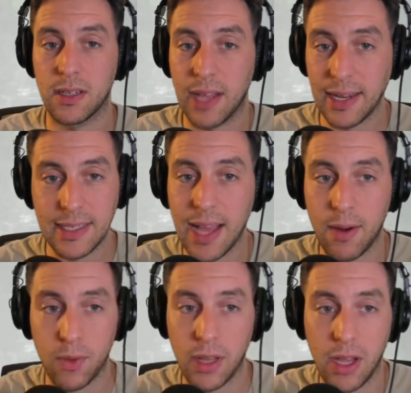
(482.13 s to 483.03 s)
That's
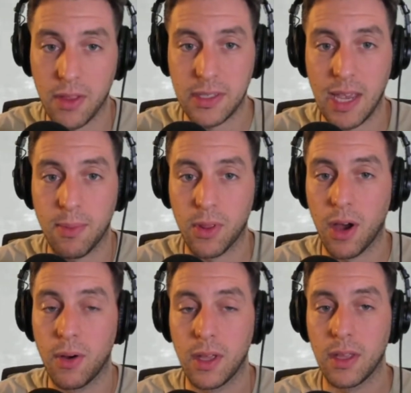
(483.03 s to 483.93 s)
not really on the table
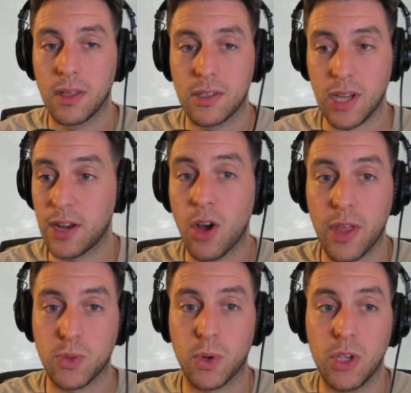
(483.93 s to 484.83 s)
though. So I know
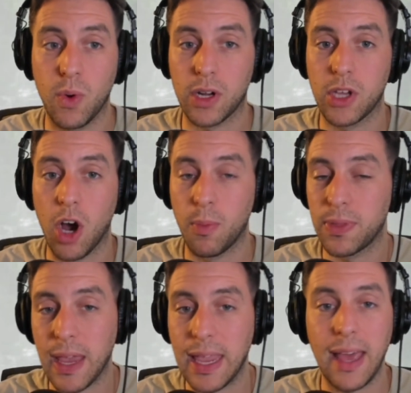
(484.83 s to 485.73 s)
that's where you want to go, but
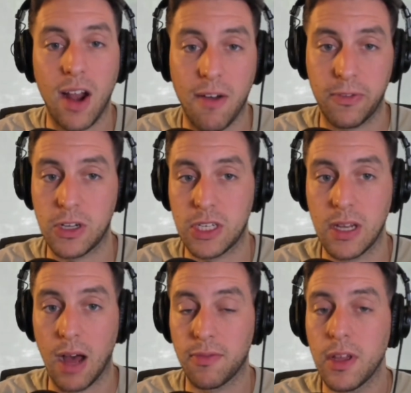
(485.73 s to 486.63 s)
they can't offer us
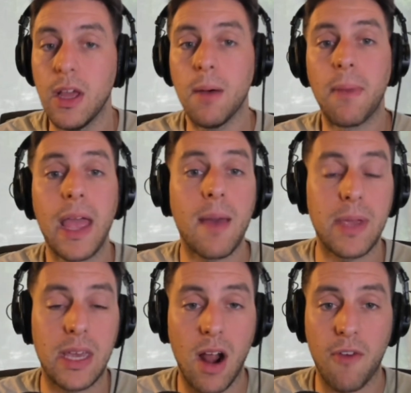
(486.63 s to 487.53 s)
enough.
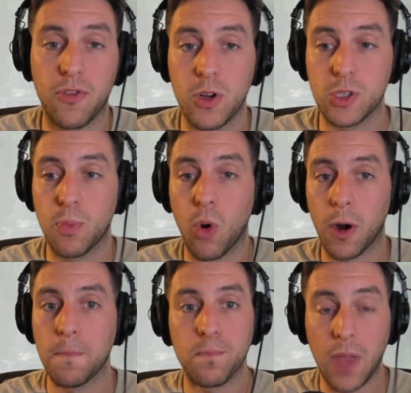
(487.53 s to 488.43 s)
Miami can offer us
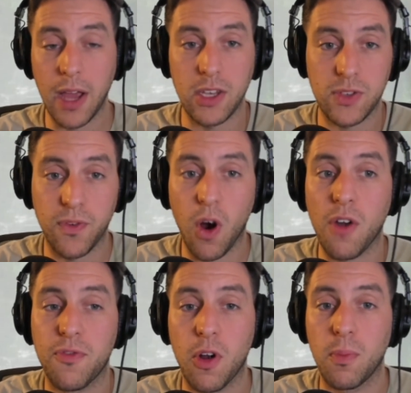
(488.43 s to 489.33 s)
more. It's far
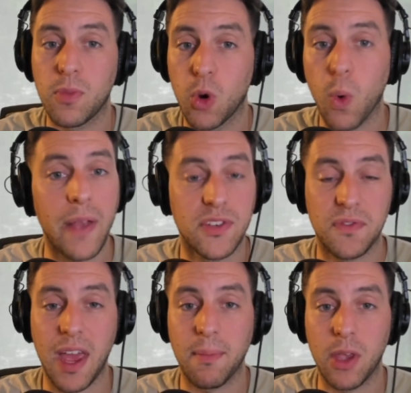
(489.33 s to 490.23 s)
from your wife's
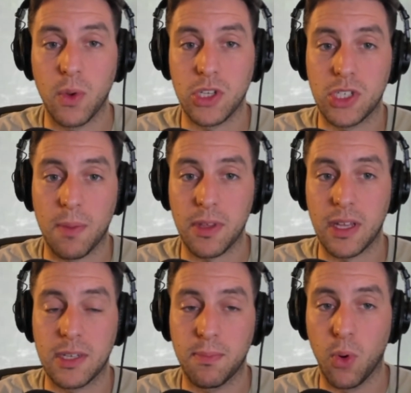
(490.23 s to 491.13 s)
family, which is something
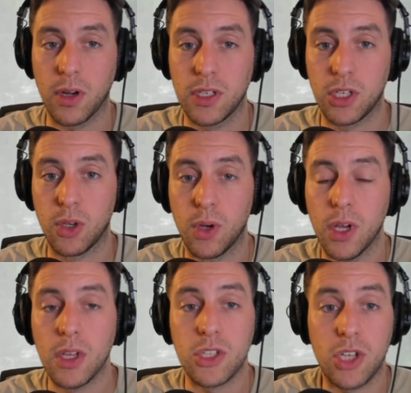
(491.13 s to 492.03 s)
that's important to you.
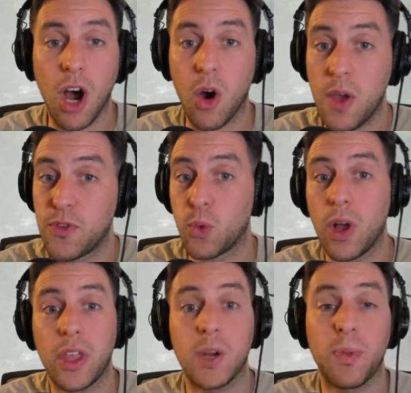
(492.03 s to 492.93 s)
So, if you're
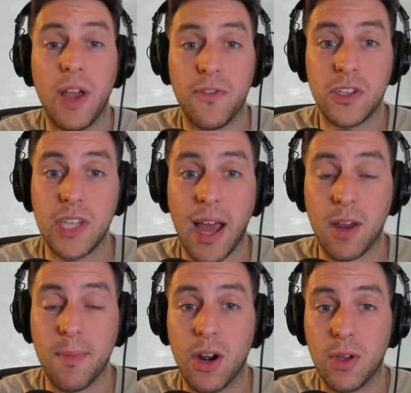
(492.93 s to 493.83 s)
willing to play for the
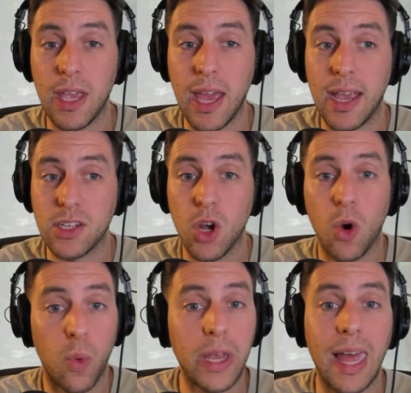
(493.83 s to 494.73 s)
Sacramento Kings,
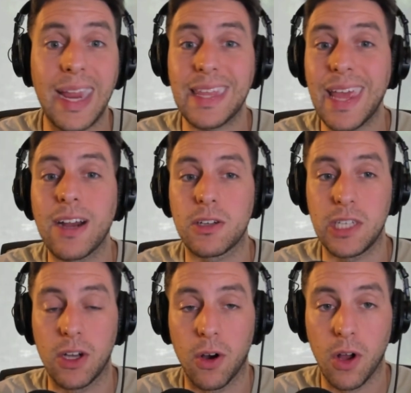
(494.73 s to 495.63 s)
we like their
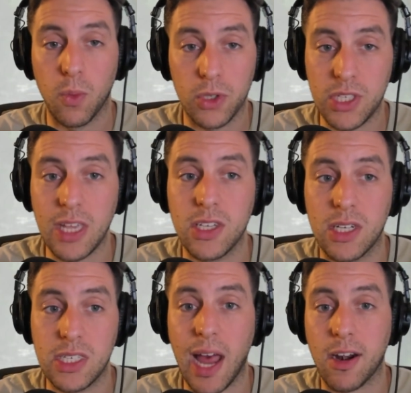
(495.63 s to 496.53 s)
deal. We'll send you to
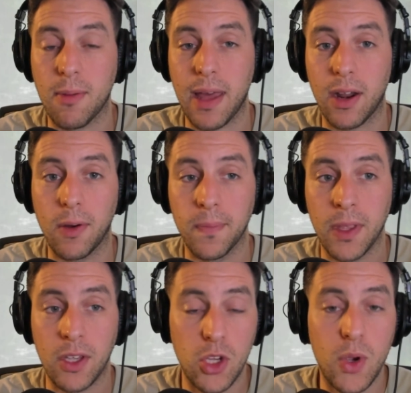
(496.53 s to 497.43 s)
Sacramento.
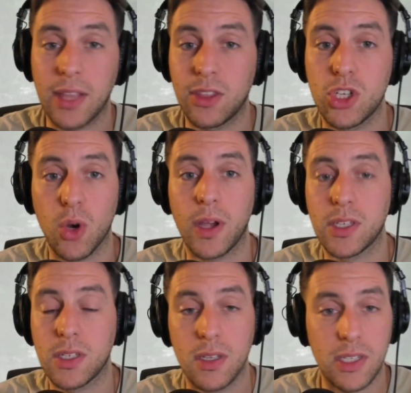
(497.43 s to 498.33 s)
You get the
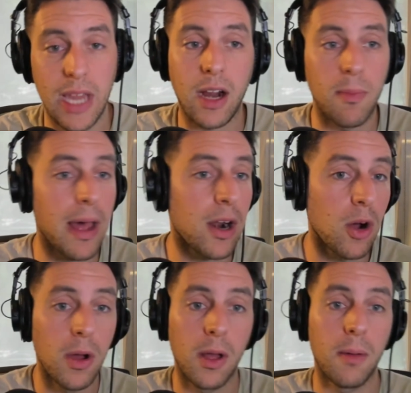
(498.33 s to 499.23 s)
choice
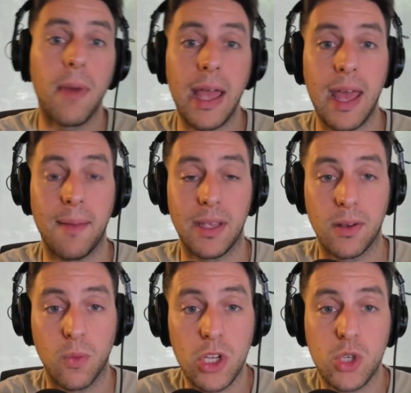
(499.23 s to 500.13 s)
Sacramento, Miami.
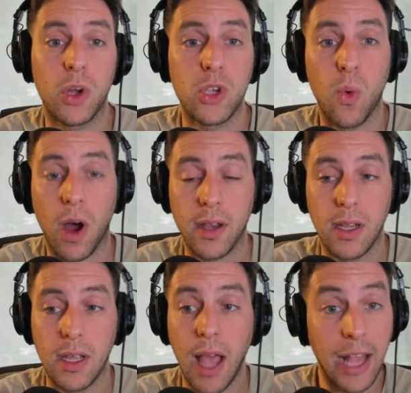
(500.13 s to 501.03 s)
Which one you want?
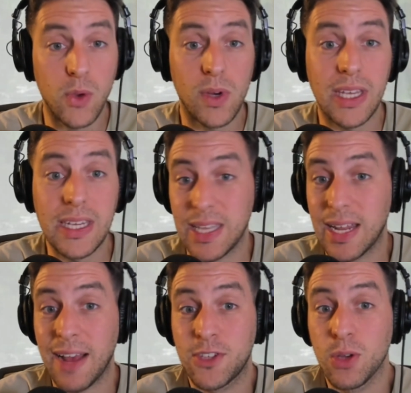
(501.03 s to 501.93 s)
And you at least then
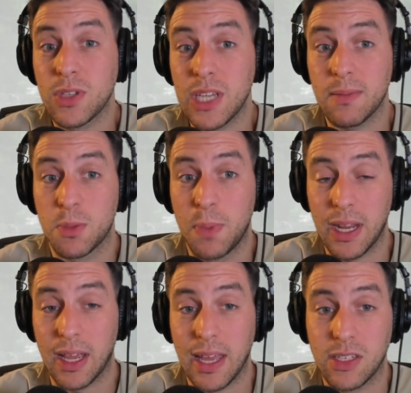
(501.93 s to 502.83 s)
have two teams
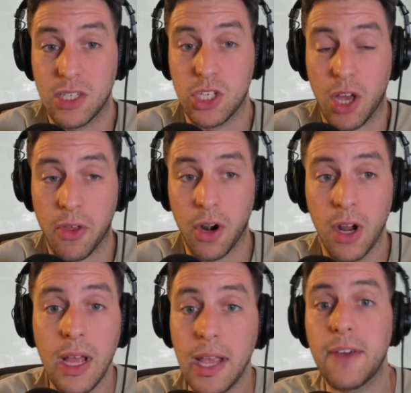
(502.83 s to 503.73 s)
bidding against each other,
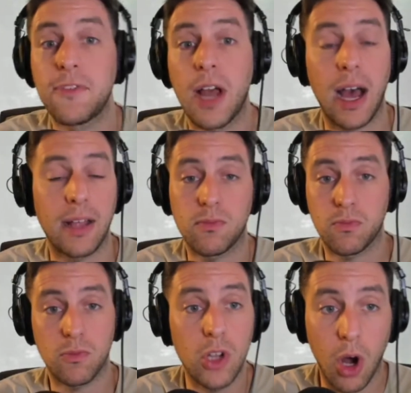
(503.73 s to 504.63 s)
if not,
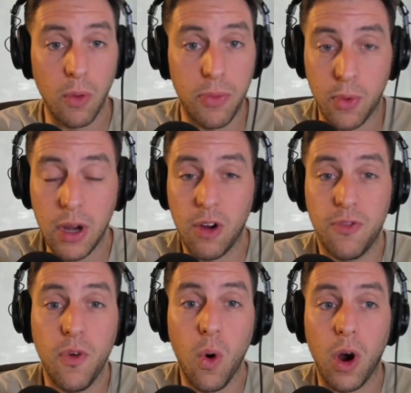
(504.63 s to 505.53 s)
you know, three or
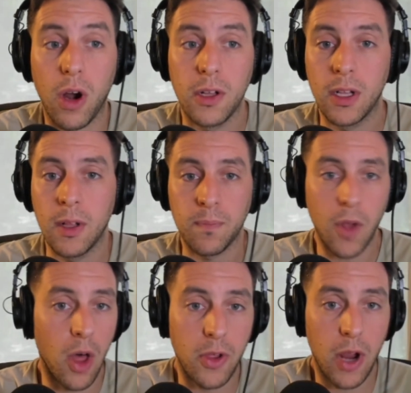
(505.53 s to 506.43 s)
four
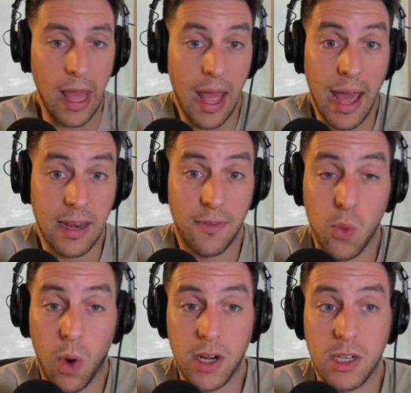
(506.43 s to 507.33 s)
other. And if you
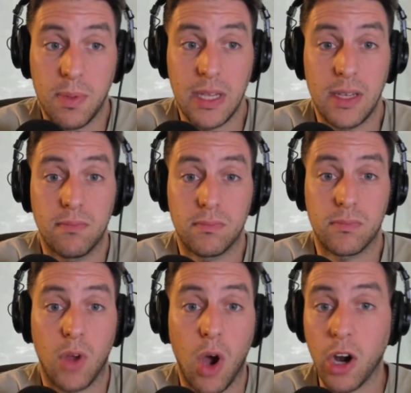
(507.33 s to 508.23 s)
wanted to be
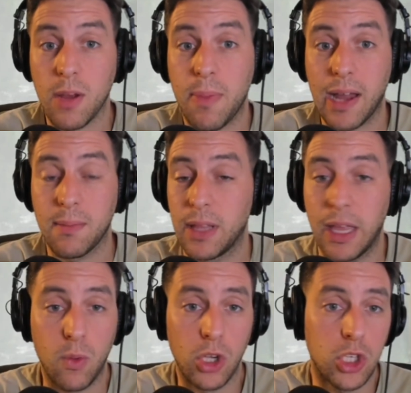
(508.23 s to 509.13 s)
hard about it, be like,
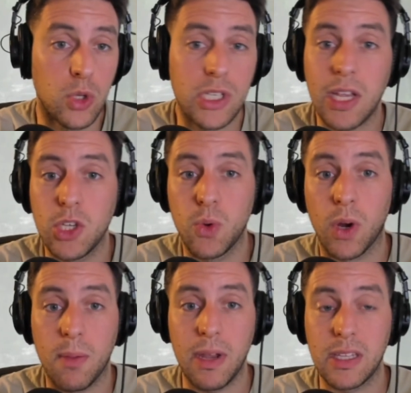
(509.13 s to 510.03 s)
well, you said you were
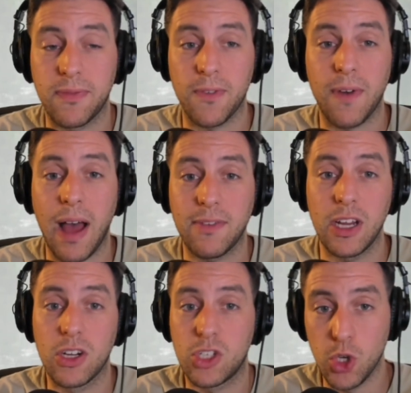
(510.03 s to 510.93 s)
committed for five
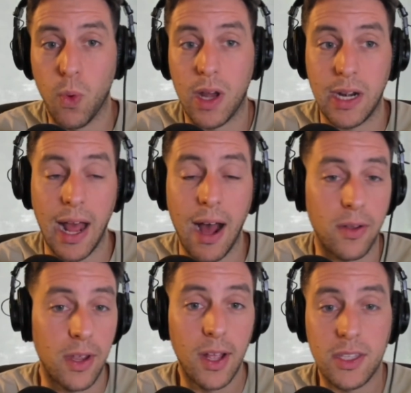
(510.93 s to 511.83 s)
years, you wanted out,
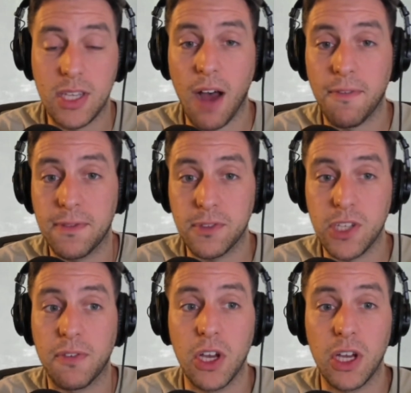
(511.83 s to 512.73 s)
tough,
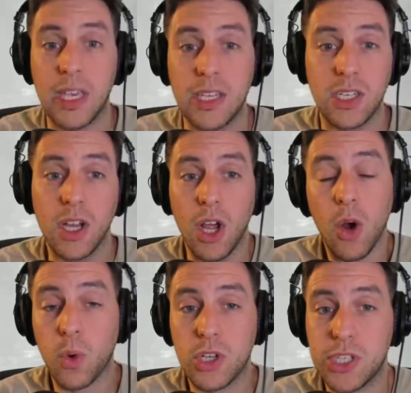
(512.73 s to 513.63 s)
tough cookies.
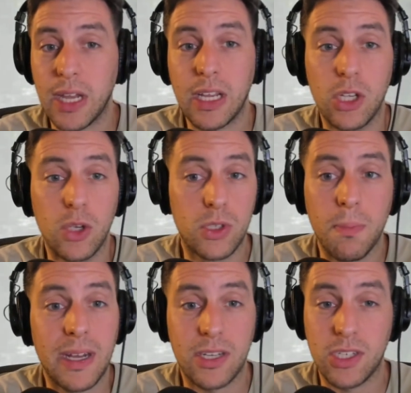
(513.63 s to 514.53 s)
We're sending you to
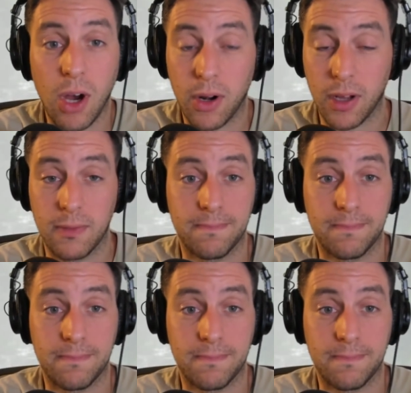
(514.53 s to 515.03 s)
Minnesota.